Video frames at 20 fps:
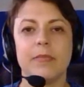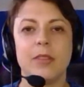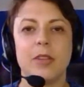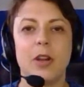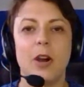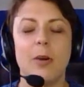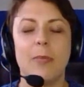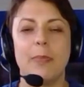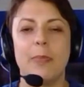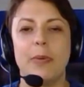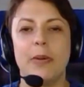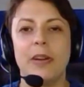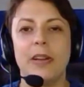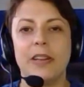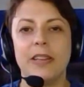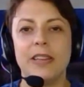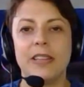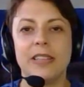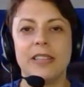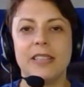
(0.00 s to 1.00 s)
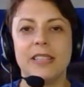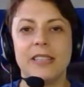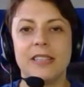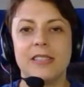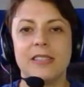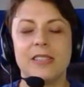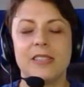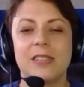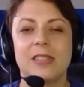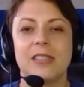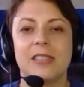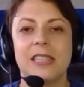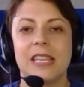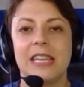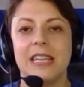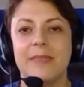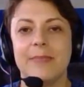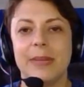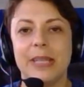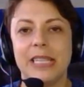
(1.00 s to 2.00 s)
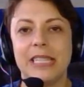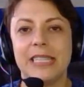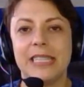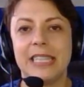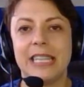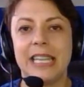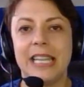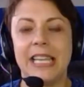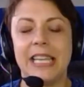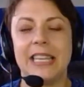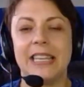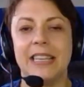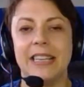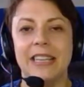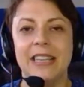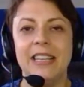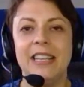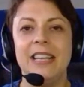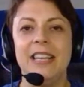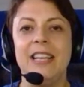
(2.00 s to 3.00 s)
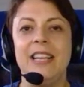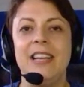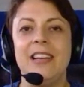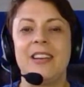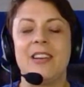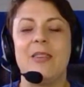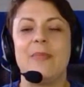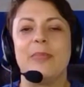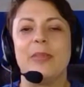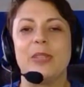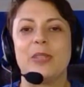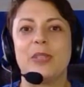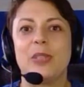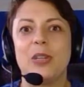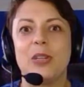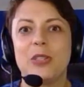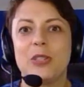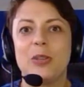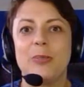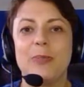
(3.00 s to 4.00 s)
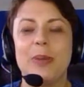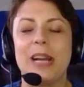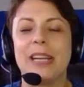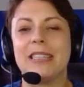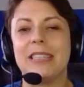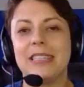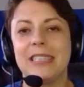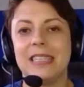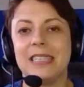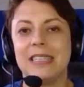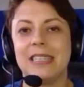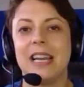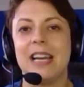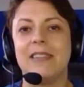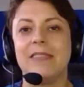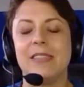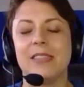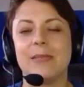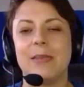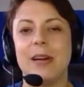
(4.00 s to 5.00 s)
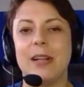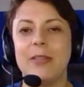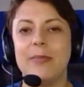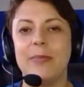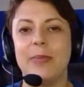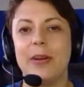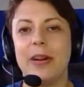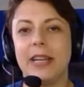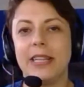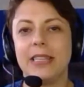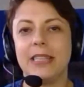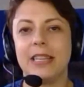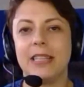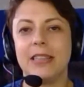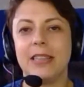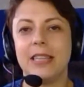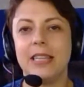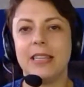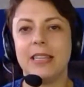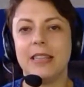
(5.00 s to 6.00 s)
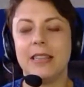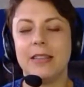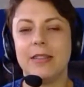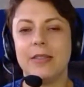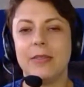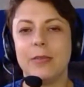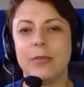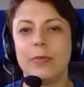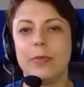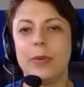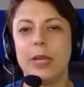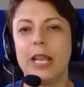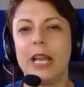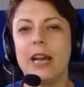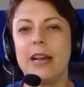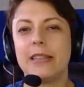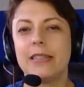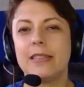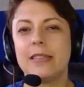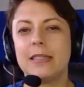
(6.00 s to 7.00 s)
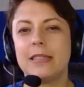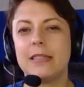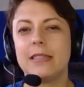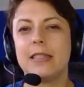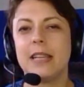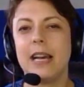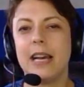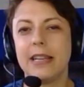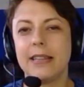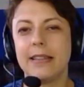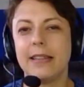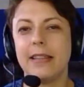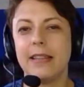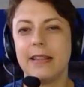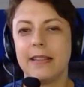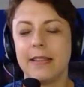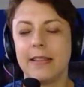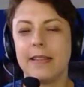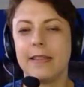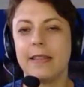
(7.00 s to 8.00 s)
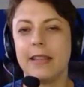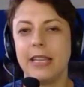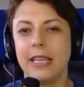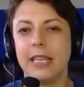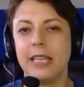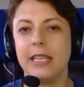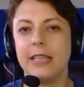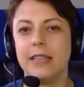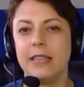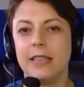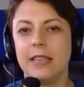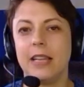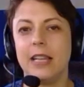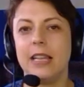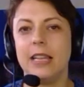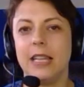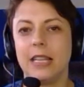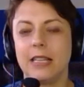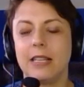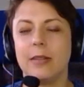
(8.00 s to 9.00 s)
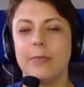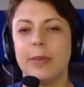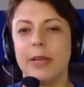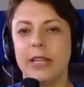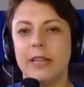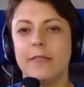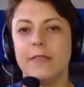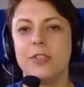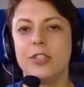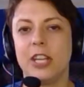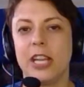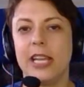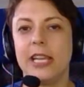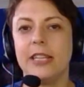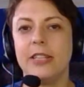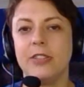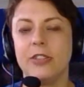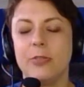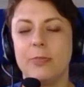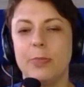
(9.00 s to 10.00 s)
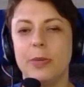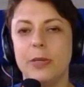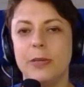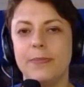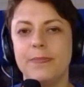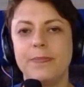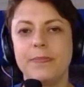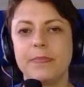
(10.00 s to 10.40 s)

corporate sustainability and corporate social practices there as well. But I think we are starting to see a little bit of change. But,